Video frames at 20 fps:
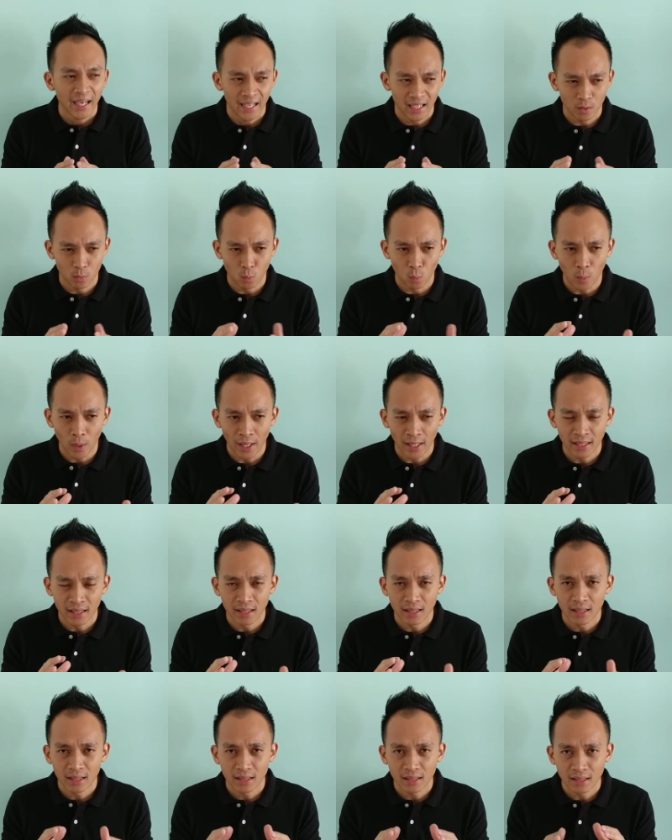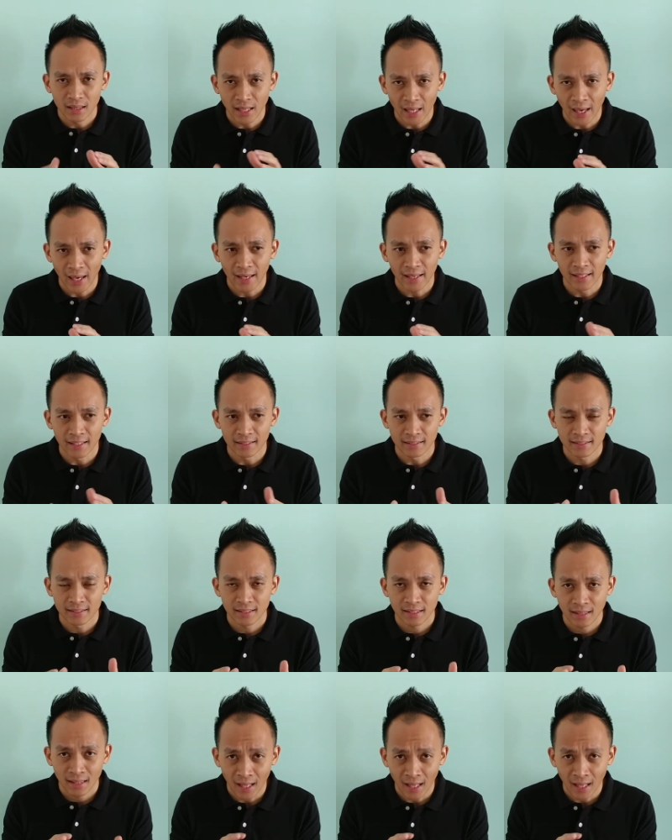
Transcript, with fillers: And when there is